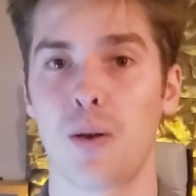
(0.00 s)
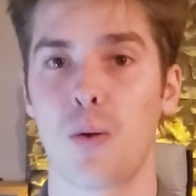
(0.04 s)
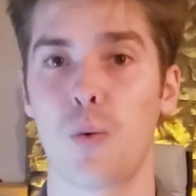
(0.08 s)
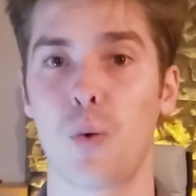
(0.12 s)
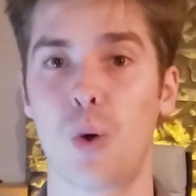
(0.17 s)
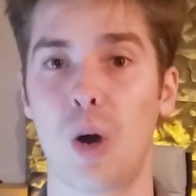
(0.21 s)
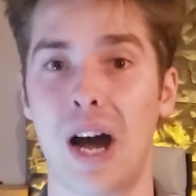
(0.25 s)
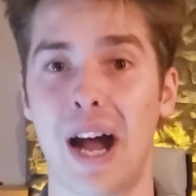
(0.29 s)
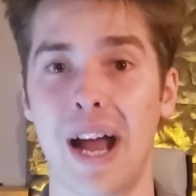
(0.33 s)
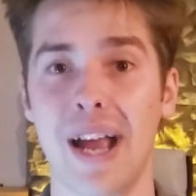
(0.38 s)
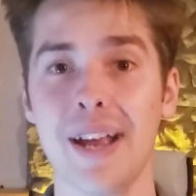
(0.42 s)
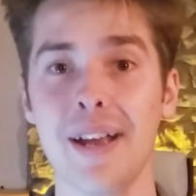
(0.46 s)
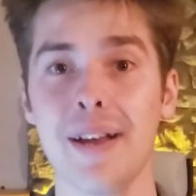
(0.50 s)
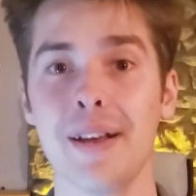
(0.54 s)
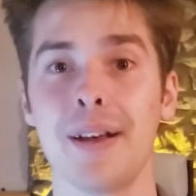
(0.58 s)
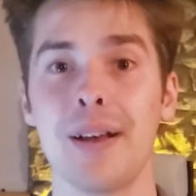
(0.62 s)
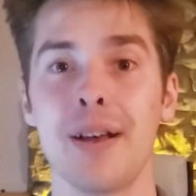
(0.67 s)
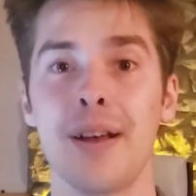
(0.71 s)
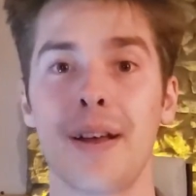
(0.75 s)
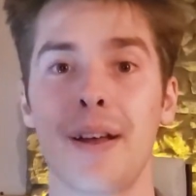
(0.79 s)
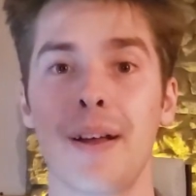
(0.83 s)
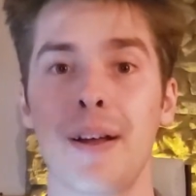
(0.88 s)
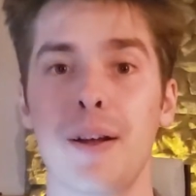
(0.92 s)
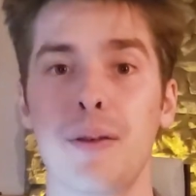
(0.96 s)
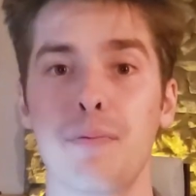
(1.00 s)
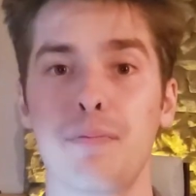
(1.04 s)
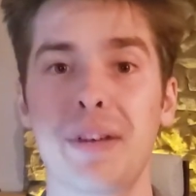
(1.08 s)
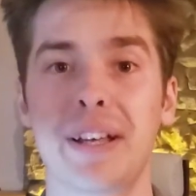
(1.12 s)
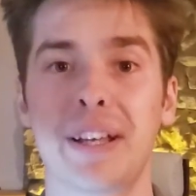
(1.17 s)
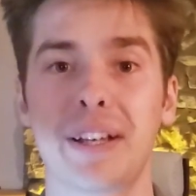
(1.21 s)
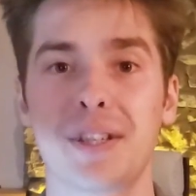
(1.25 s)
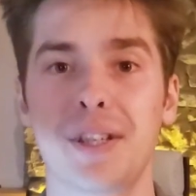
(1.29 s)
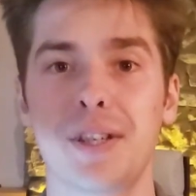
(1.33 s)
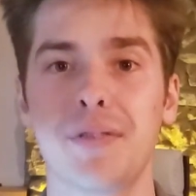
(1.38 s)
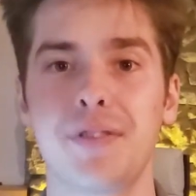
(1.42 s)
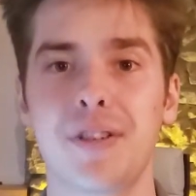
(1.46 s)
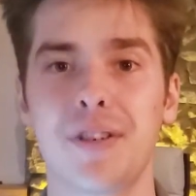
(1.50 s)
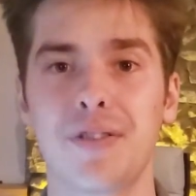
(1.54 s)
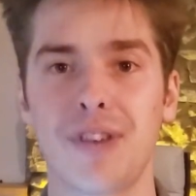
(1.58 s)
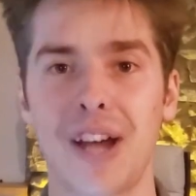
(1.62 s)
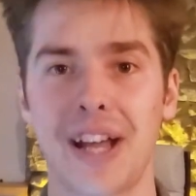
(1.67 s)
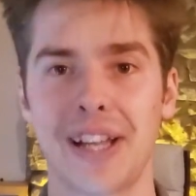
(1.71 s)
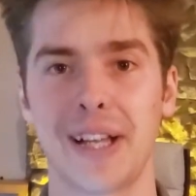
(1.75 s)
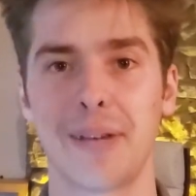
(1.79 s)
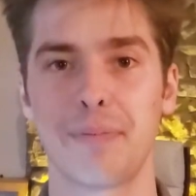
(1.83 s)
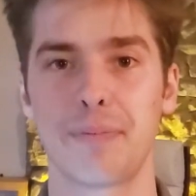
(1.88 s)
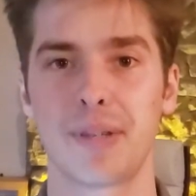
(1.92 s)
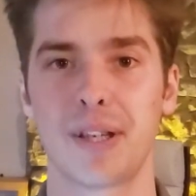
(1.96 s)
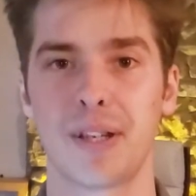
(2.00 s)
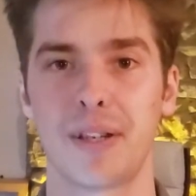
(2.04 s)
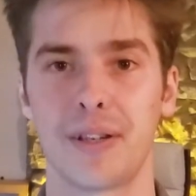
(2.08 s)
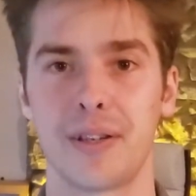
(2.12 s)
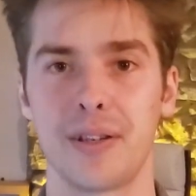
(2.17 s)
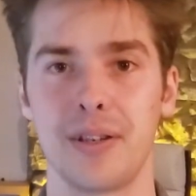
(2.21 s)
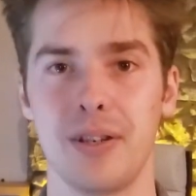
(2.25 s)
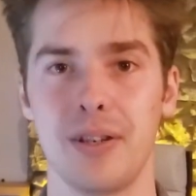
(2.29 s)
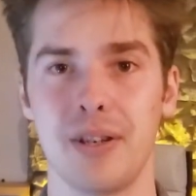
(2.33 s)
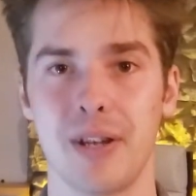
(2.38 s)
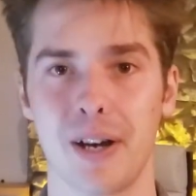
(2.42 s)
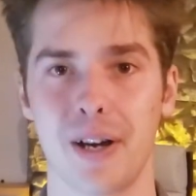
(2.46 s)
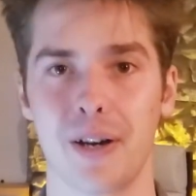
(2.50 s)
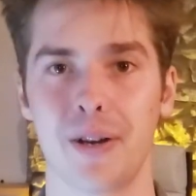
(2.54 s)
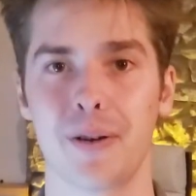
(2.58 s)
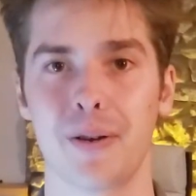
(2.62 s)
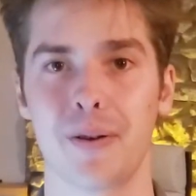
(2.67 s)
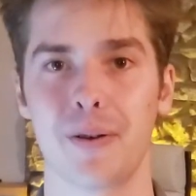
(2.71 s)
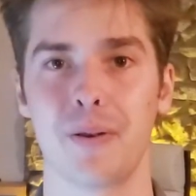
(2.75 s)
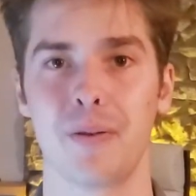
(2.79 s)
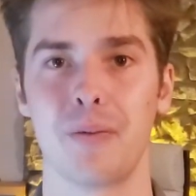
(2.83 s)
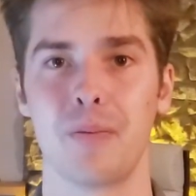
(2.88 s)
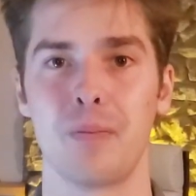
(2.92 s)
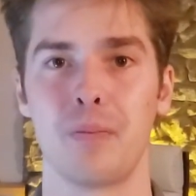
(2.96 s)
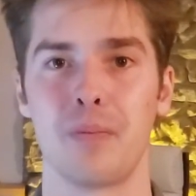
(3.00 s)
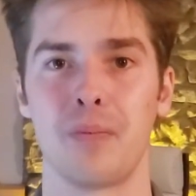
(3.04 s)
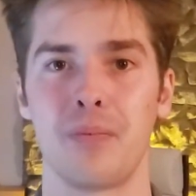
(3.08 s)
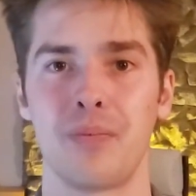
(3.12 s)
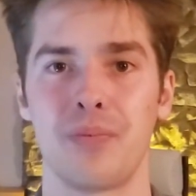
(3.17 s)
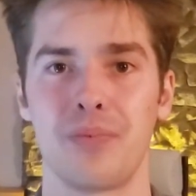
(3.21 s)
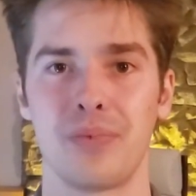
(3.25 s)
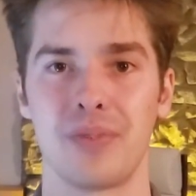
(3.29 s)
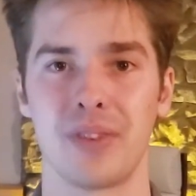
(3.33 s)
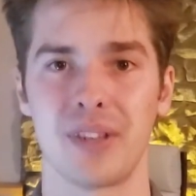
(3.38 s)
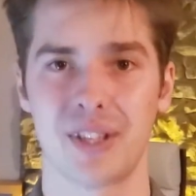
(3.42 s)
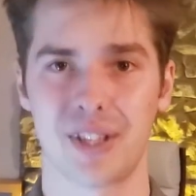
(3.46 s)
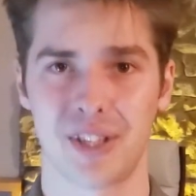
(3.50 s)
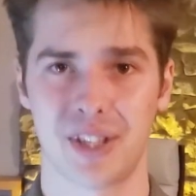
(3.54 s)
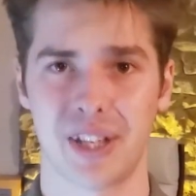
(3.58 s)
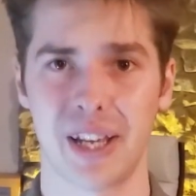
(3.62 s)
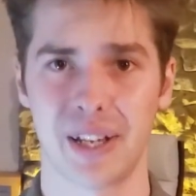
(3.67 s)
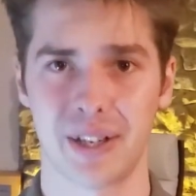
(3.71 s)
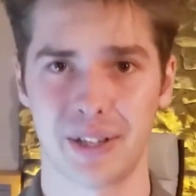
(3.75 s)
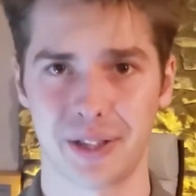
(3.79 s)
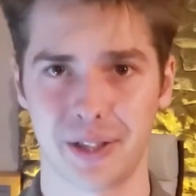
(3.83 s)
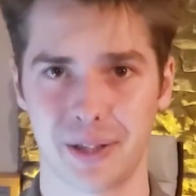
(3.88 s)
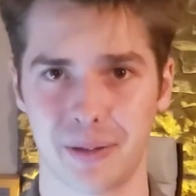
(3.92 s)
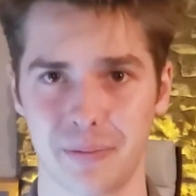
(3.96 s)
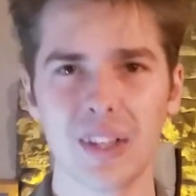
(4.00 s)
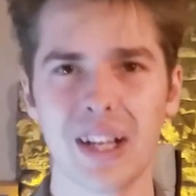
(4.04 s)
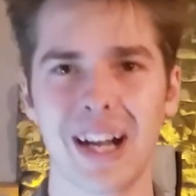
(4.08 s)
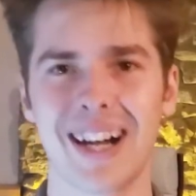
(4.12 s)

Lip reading: Why? Because you've developed no skills.